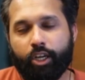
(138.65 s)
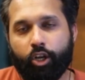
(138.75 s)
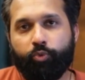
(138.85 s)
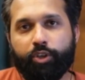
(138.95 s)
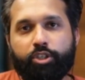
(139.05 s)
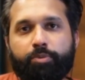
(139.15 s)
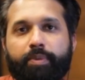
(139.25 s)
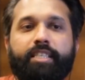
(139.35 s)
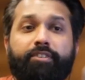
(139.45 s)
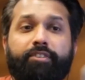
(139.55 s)
Which means
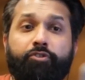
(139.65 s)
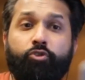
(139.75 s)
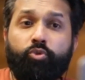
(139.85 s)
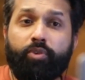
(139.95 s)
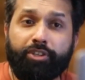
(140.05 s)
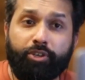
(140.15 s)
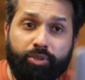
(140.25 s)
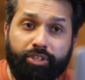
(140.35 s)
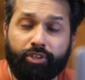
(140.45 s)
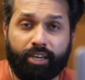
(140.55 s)
if you were
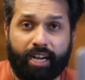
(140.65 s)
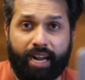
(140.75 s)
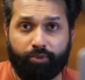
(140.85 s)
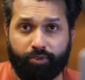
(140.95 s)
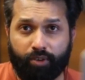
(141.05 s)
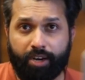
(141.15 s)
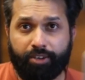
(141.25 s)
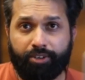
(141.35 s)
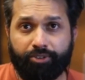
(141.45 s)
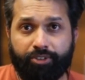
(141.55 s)
using your counts on 1,
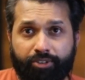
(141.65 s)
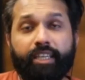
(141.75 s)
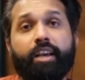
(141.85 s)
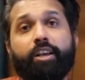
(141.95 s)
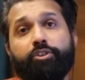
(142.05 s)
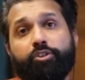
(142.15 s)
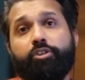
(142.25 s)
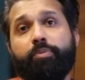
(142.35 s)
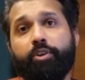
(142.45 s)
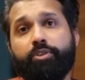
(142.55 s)
2, 3, you should
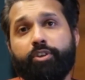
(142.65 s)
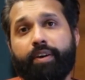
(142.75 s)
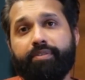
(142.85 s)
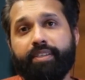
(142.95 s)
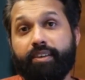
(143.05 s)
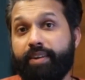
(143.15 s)
be using on 5, 6, 7.